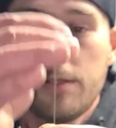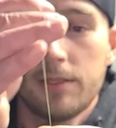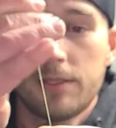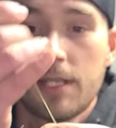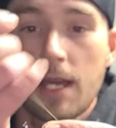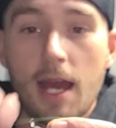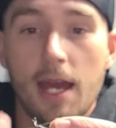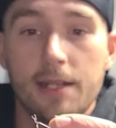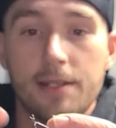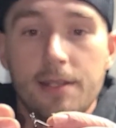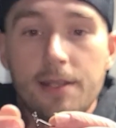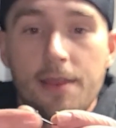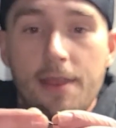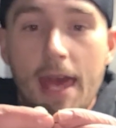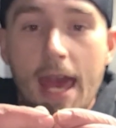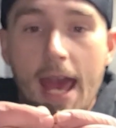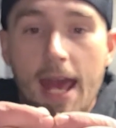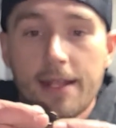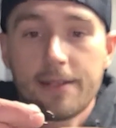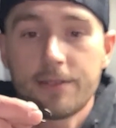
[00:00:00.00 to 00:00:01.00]
tied to
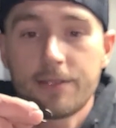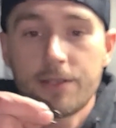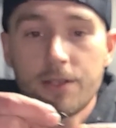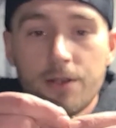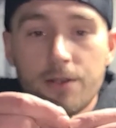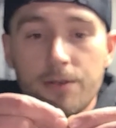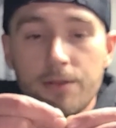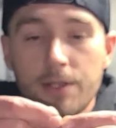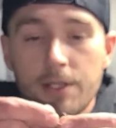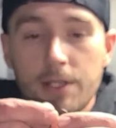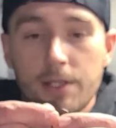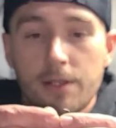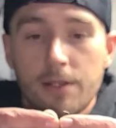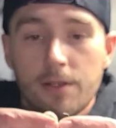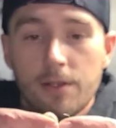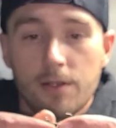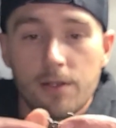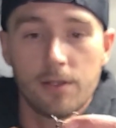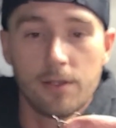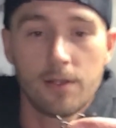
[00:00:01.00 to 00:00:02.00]
that. So
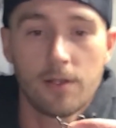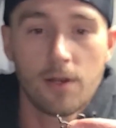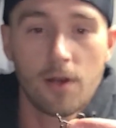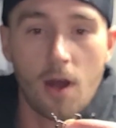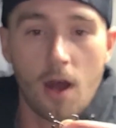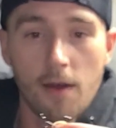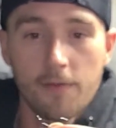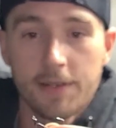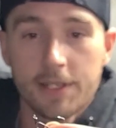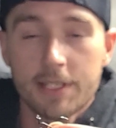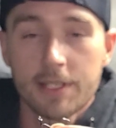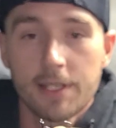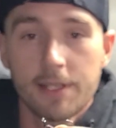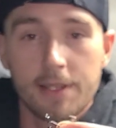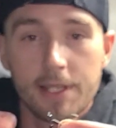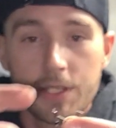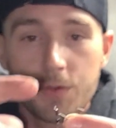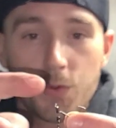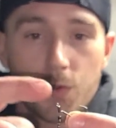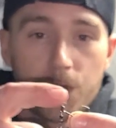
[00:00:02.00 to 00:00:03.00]
obviously
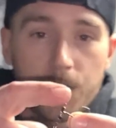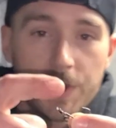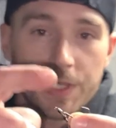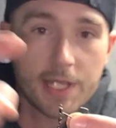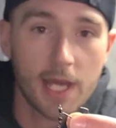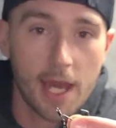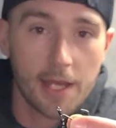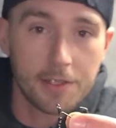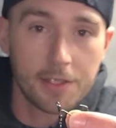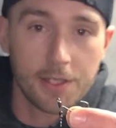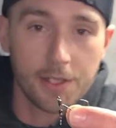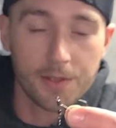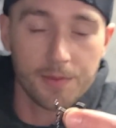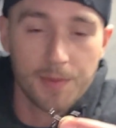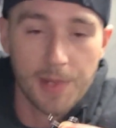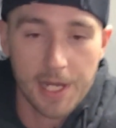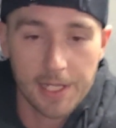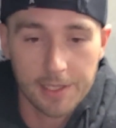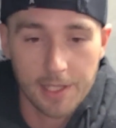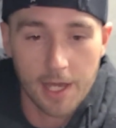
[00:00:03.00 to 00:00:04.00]
this would be tied to your
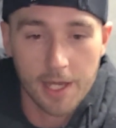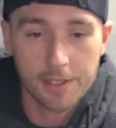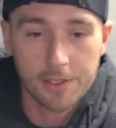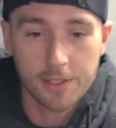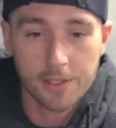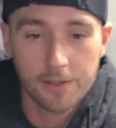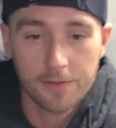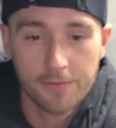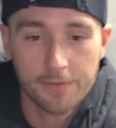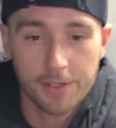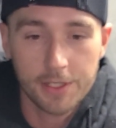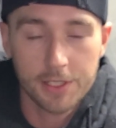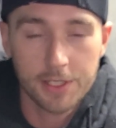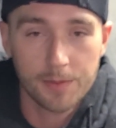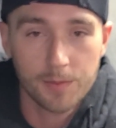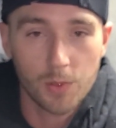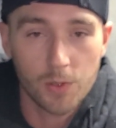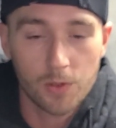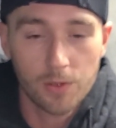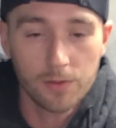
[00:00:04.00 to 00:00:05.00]
main line to your
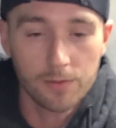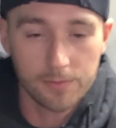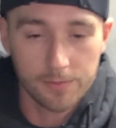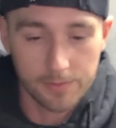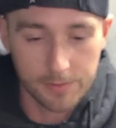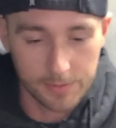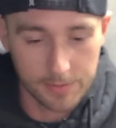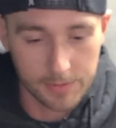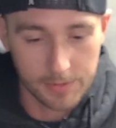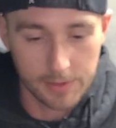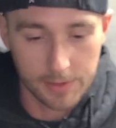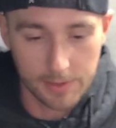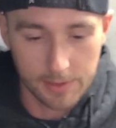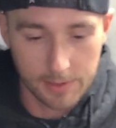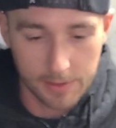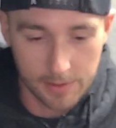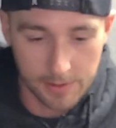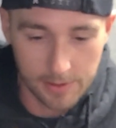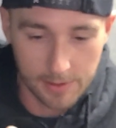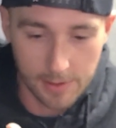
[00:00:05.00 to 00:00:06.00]
fishing pole.
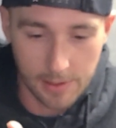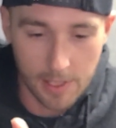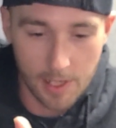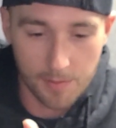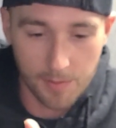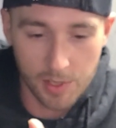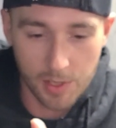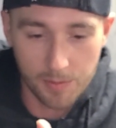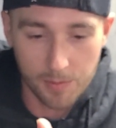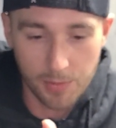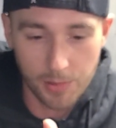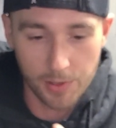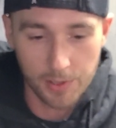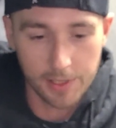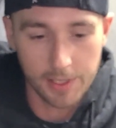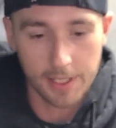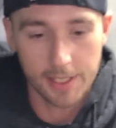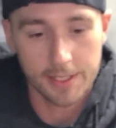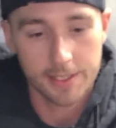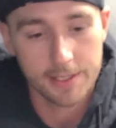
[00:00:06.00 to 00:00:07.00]
I'm gonna
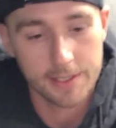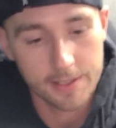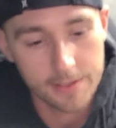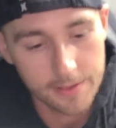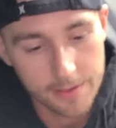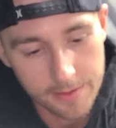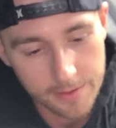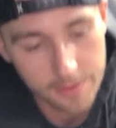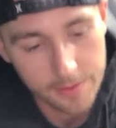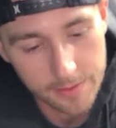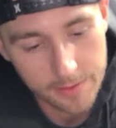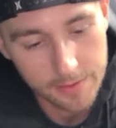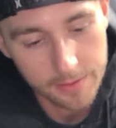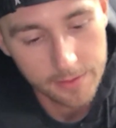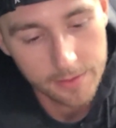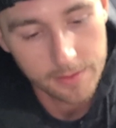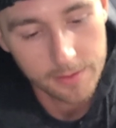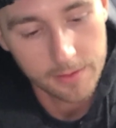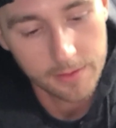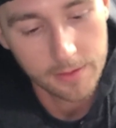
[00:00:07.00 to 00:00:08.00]
put this
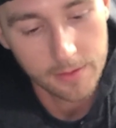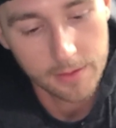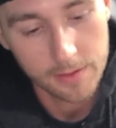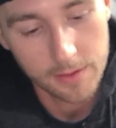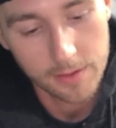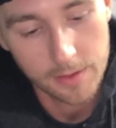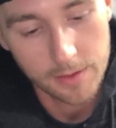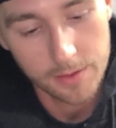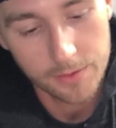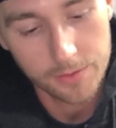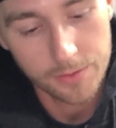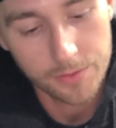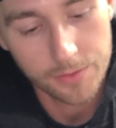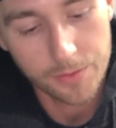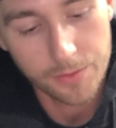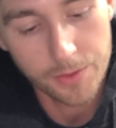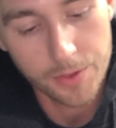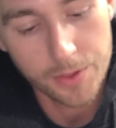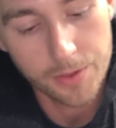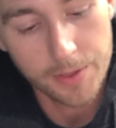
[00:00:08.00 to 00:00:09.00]

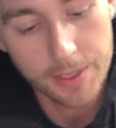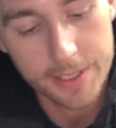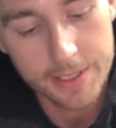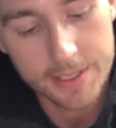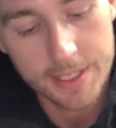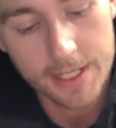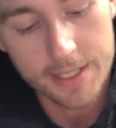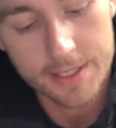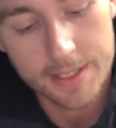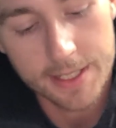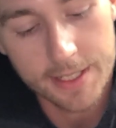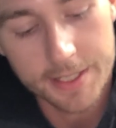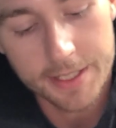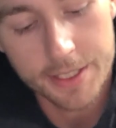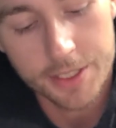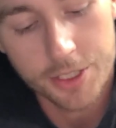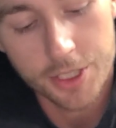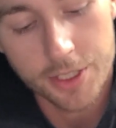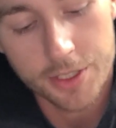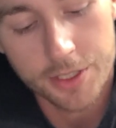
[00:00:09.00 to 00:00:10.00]
through, and since this
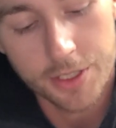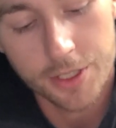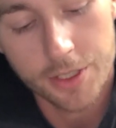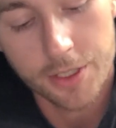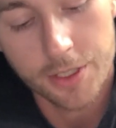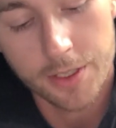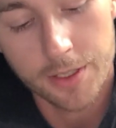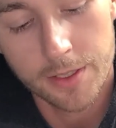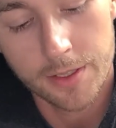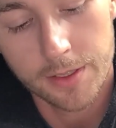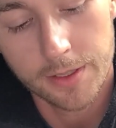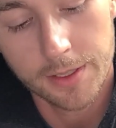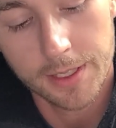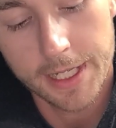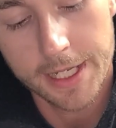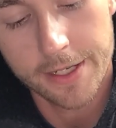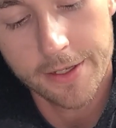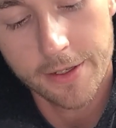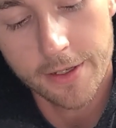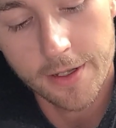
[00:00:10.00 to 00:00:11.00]
is just your
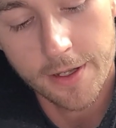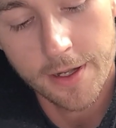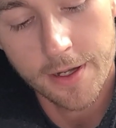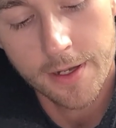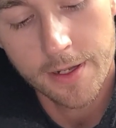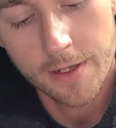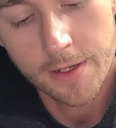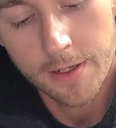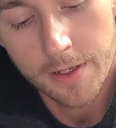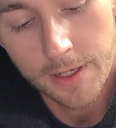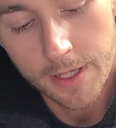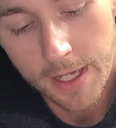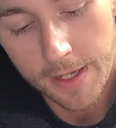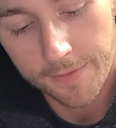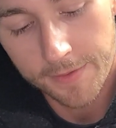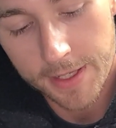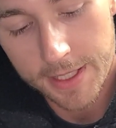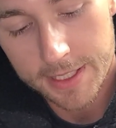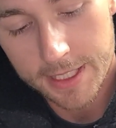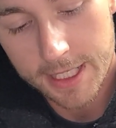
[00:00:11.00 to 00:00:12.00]
leader,
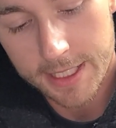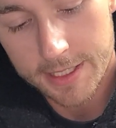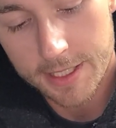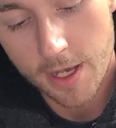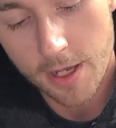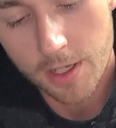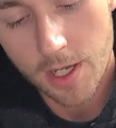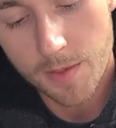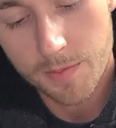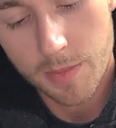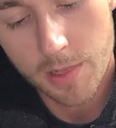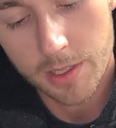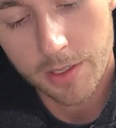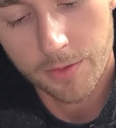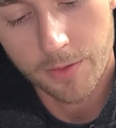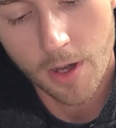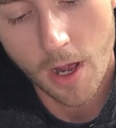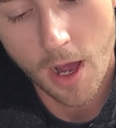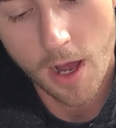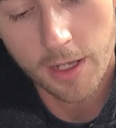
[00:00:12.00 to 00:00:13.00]
if this gets hung up on
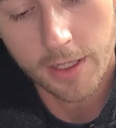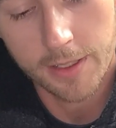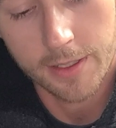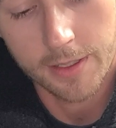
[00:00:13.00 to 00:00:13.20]
a rock,